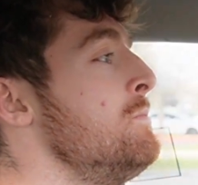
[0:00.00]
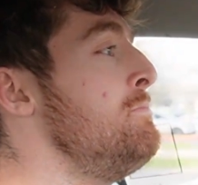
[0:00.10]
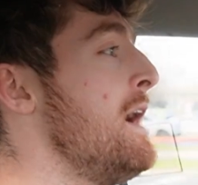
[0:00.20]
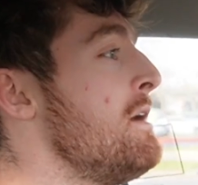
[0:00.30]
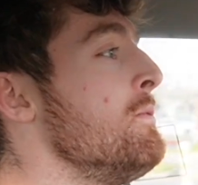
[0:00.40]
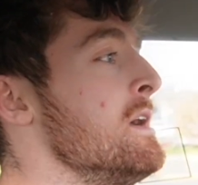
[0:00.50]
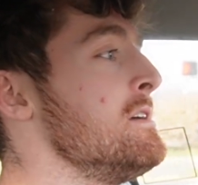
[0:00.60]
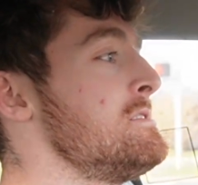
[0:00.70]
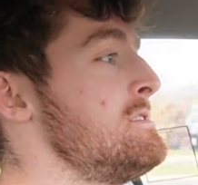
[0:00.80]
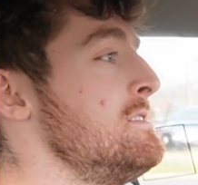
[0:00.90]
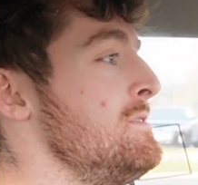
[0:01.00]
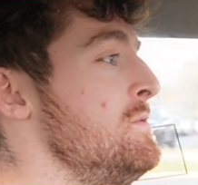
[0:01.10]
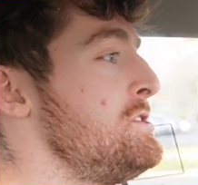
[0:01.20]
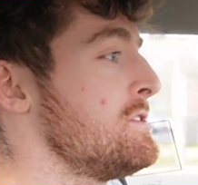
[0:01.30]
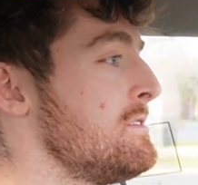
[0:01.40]
bat wings,
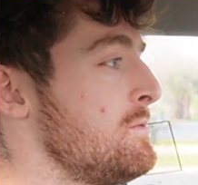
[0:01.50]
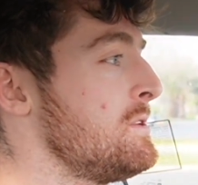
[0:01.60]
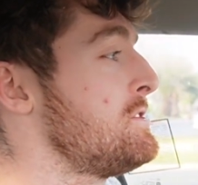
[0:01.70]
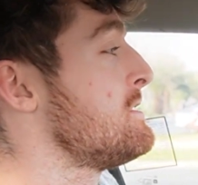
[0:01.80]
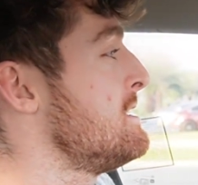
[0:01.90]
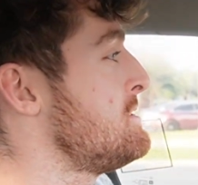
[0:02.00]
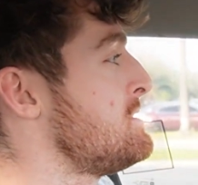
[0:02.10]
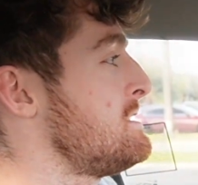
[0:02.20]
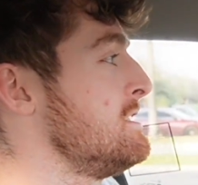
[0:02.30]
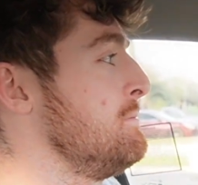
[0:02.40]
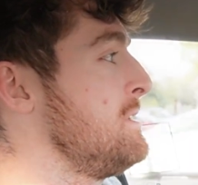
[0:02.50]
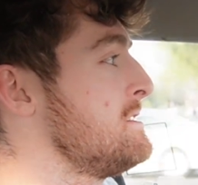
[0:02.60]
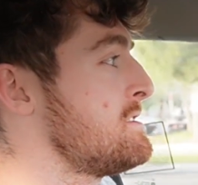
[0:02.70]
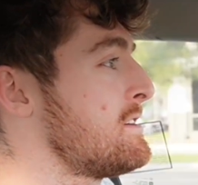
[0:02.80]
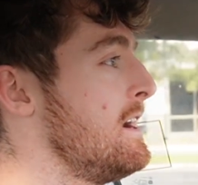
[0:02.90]
which are interesting
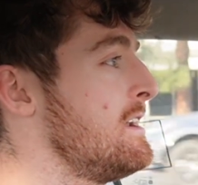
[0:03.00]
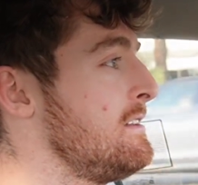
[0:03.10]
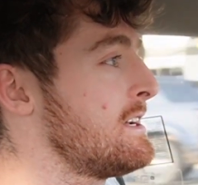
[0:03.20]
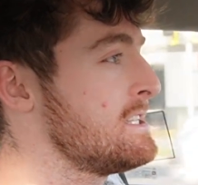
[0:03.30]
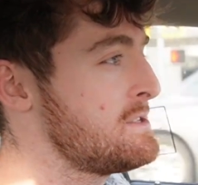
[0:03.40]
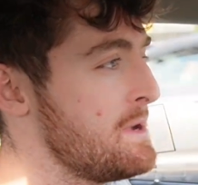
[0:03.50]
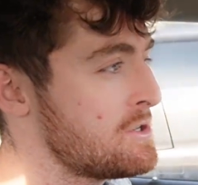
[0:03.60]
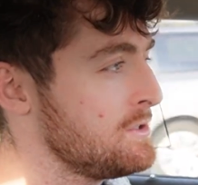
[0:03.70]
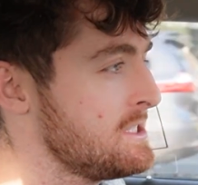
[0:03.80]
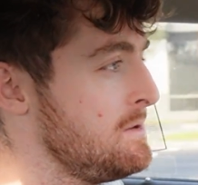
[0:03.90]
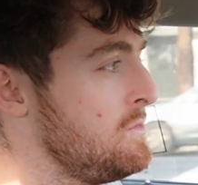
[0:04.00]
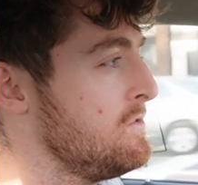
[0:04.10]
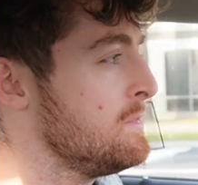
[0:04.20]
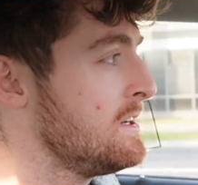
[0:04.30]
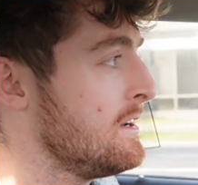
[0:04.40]
because they're kind of like a specialty
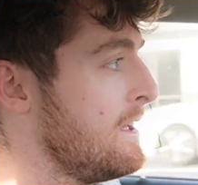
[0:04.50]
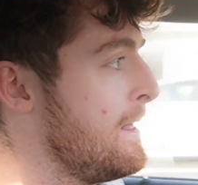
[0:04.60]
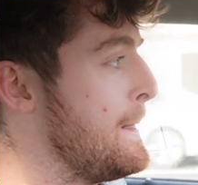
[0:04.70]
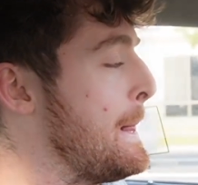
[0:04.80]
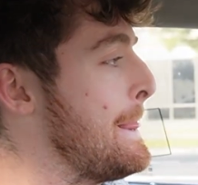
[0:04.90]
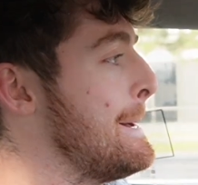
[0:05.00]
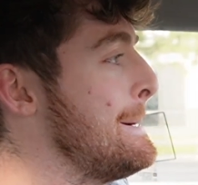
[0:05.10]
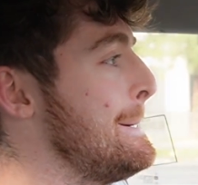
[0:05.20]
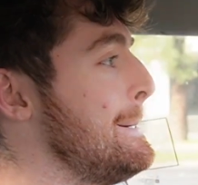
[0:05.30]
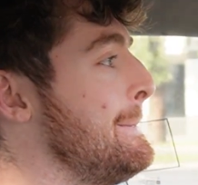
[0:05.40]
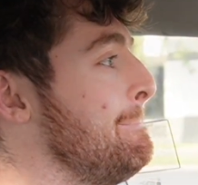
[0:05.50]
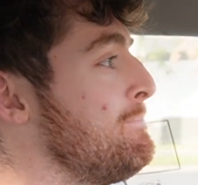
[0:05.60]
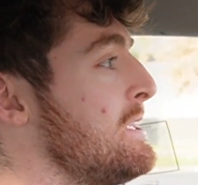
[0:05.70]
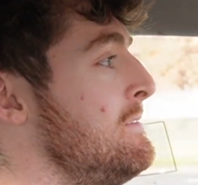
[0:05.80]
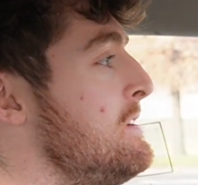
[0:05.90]
movement.
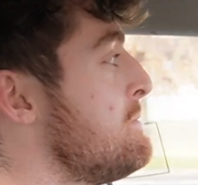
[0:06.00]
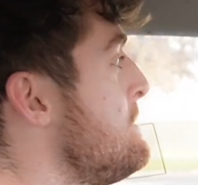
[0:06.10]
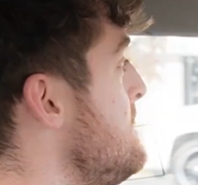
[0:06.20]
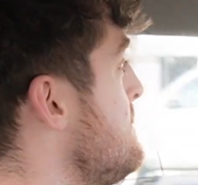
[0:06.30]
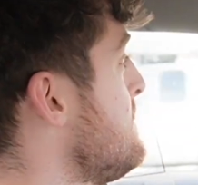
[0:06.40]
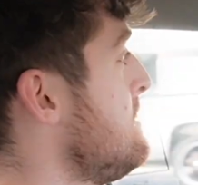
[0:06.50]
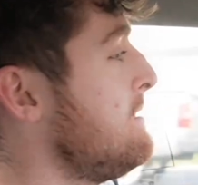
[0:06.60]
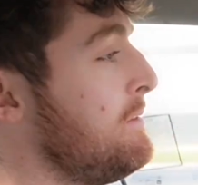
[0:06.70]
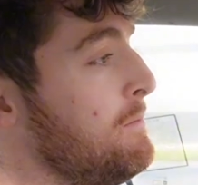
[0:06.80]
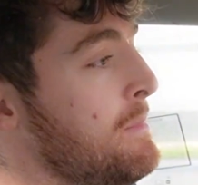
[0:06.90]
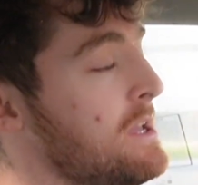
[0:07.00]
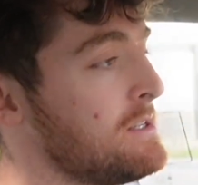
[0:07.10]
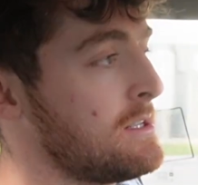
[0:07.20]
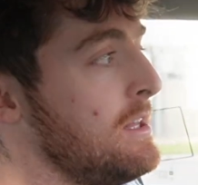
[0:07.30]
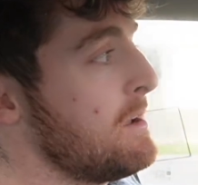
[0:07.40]
They're mainly
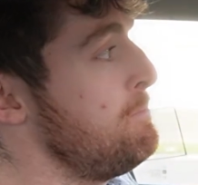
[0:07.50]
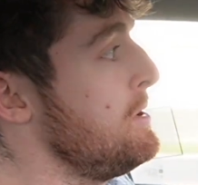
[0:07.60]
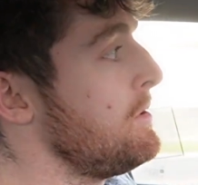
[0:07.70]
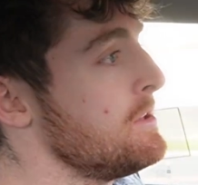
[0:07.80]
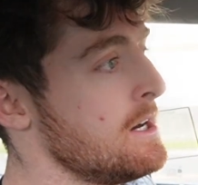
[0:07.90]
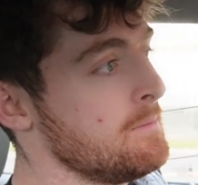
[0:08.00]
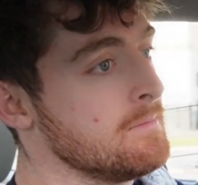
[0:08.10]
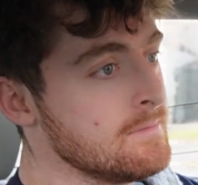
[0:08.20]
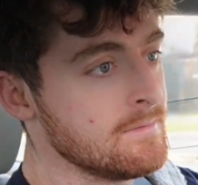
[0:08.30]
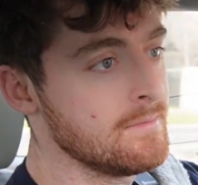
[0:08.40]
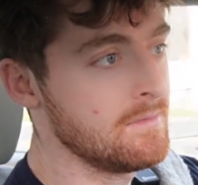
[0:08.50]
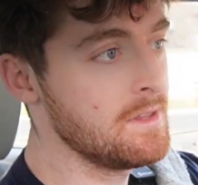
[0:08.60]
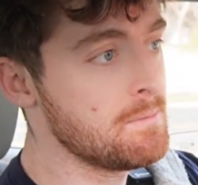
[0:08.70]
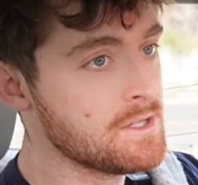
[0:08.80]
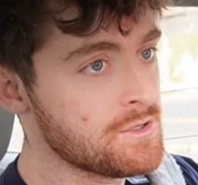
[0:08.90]
meant to like build up
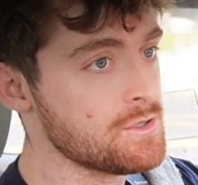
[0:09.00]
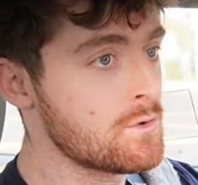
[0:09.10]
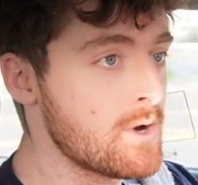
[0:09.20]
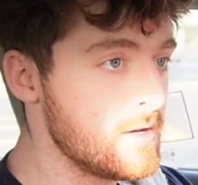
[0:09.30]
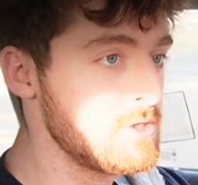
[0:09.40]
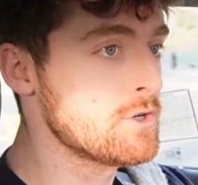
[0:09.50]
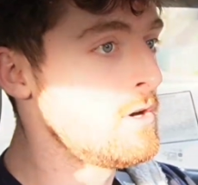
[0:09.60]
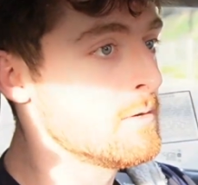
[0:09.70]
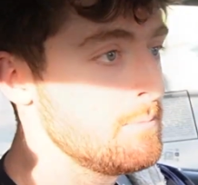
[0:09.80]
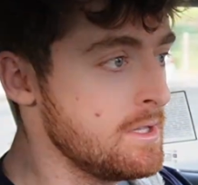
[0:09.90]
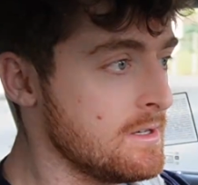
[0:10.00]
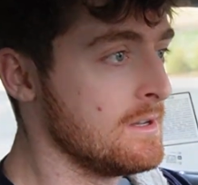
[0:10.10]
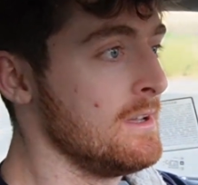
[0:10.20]
the muscles around your armpit,